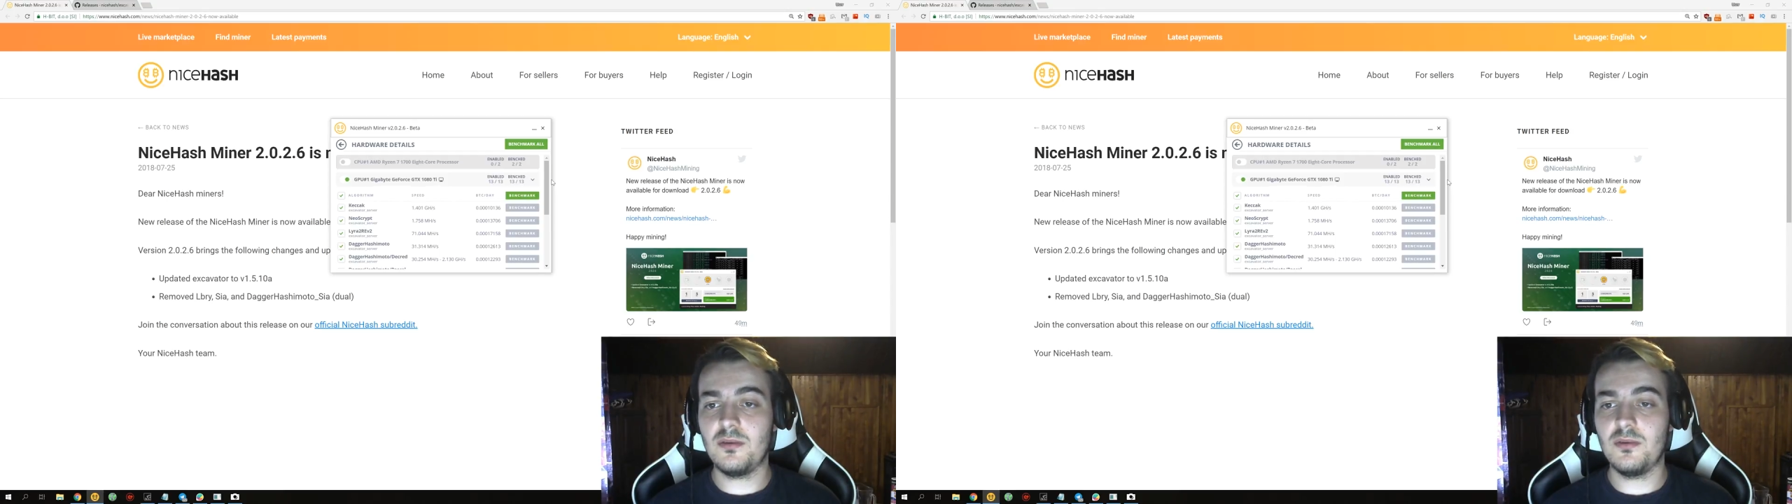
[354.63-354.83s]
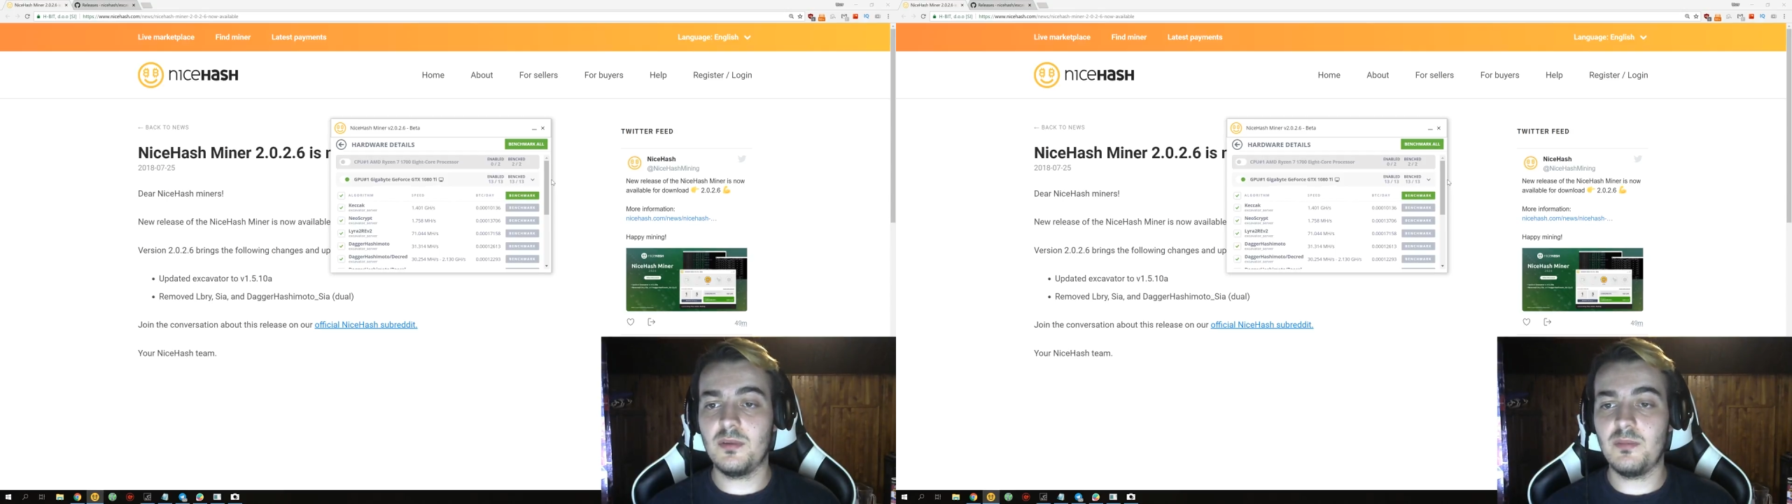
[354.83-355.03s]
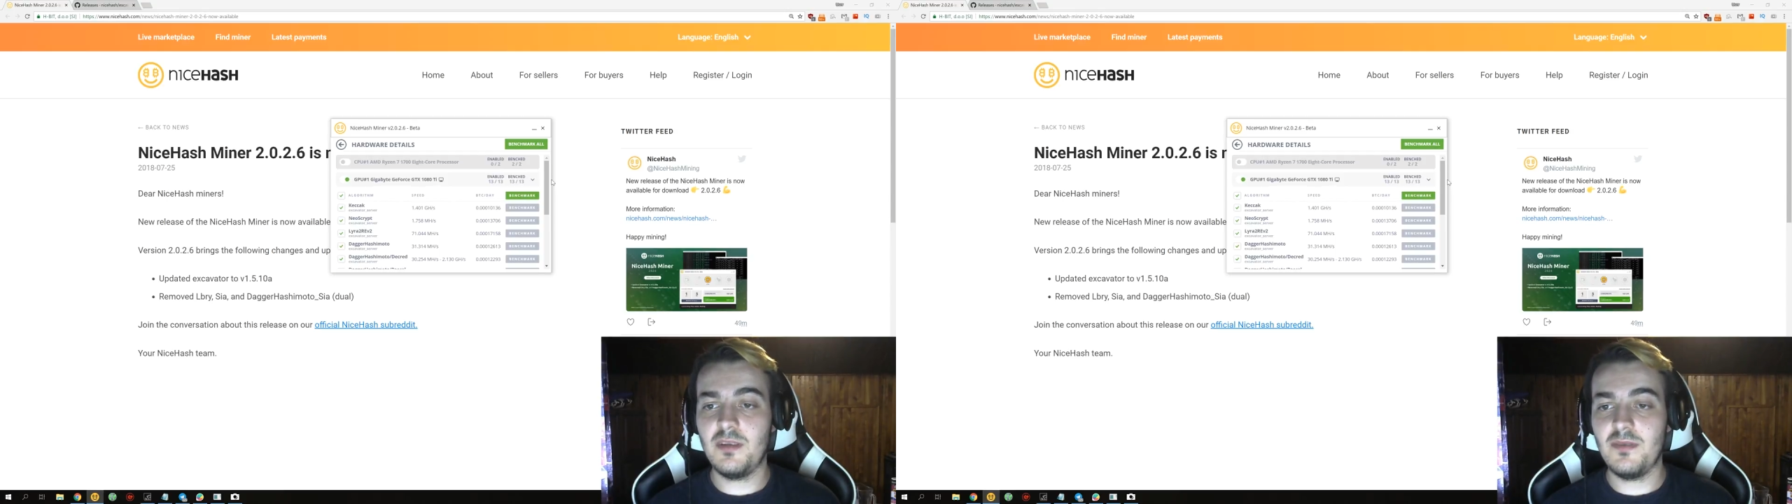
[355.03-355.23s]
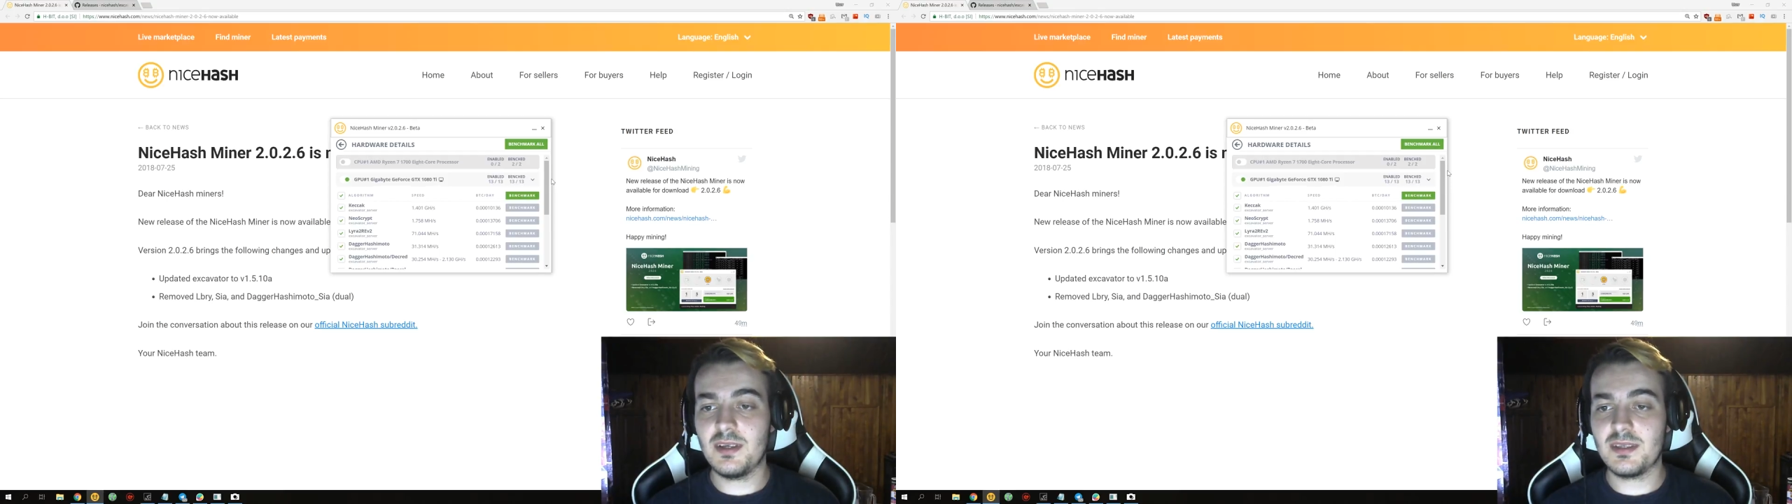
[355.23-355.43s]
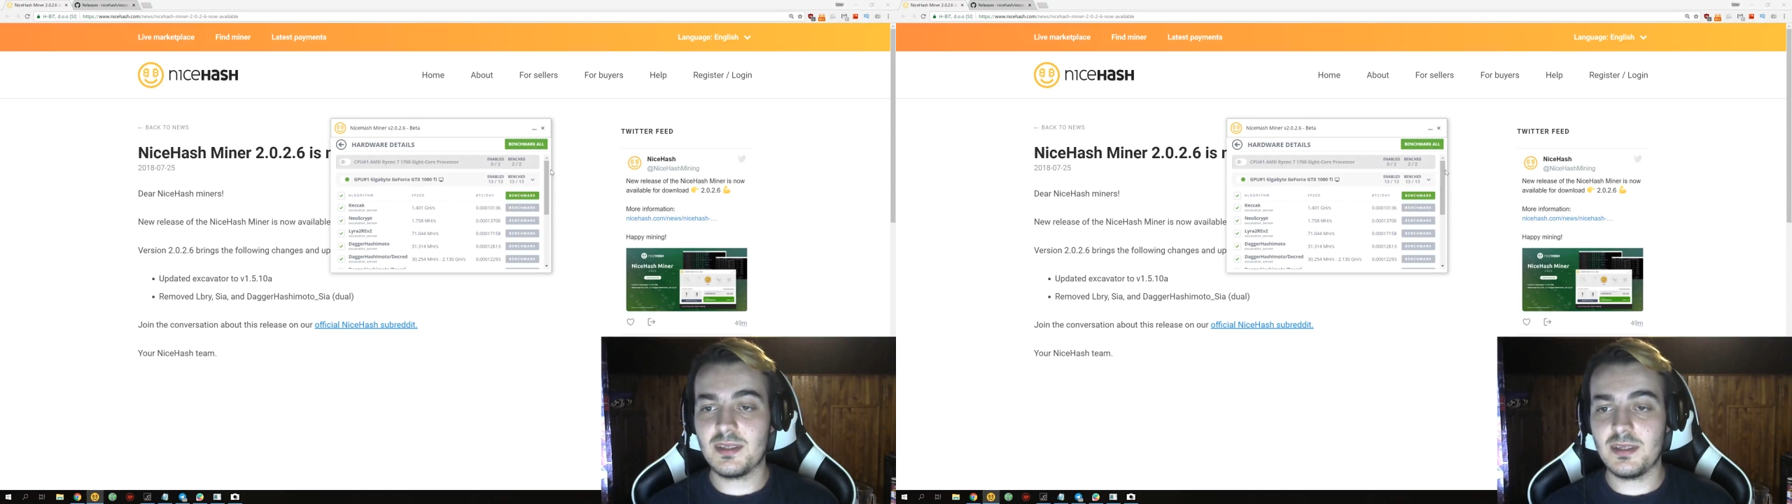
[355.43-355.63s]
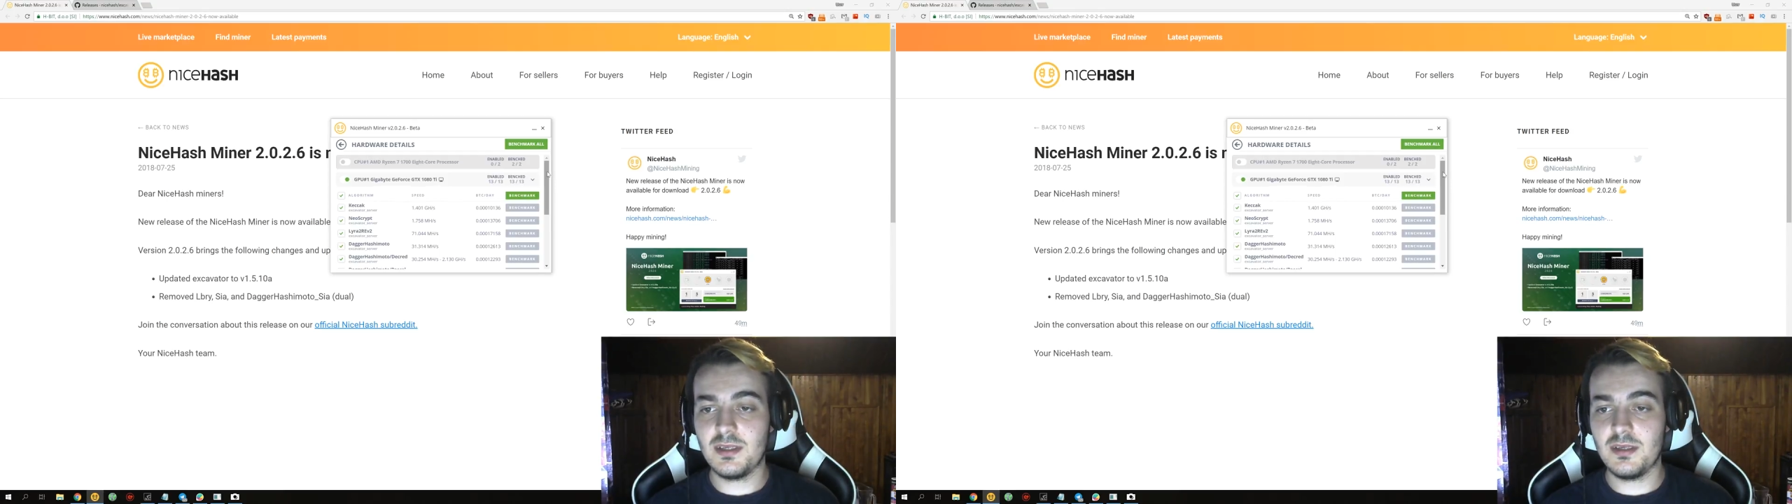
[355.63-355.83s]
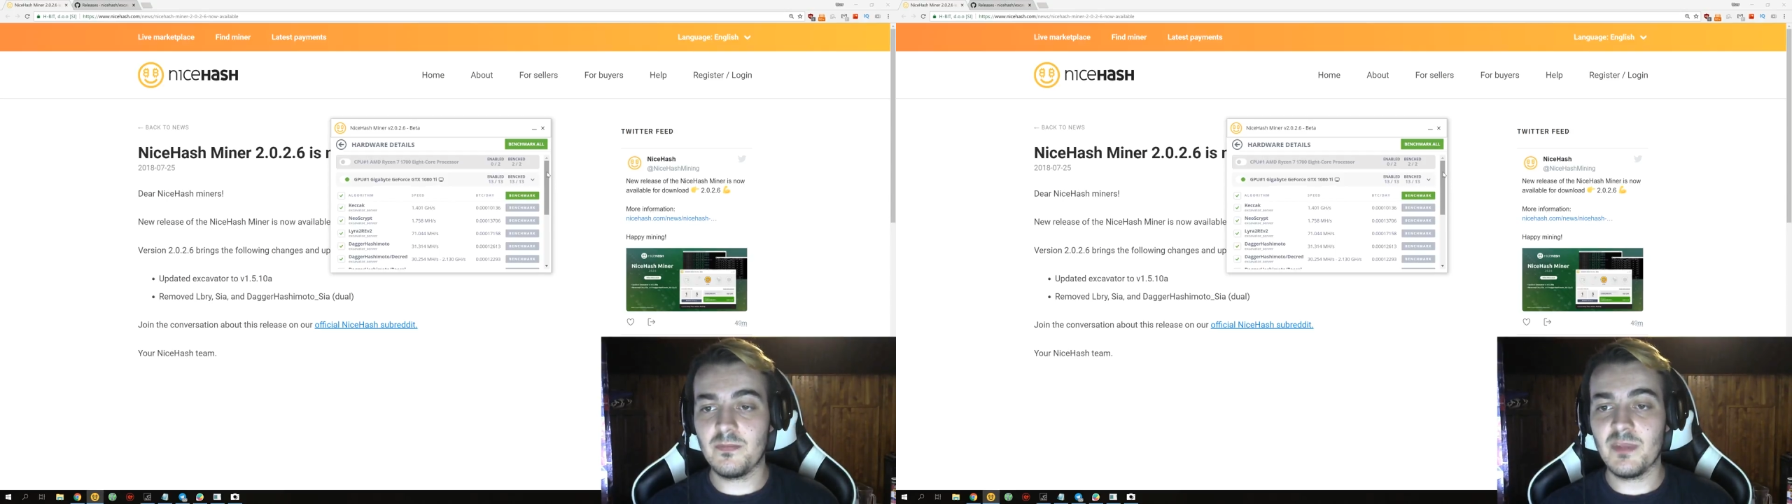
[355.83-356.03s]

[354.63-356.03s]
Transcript: to the previous uh,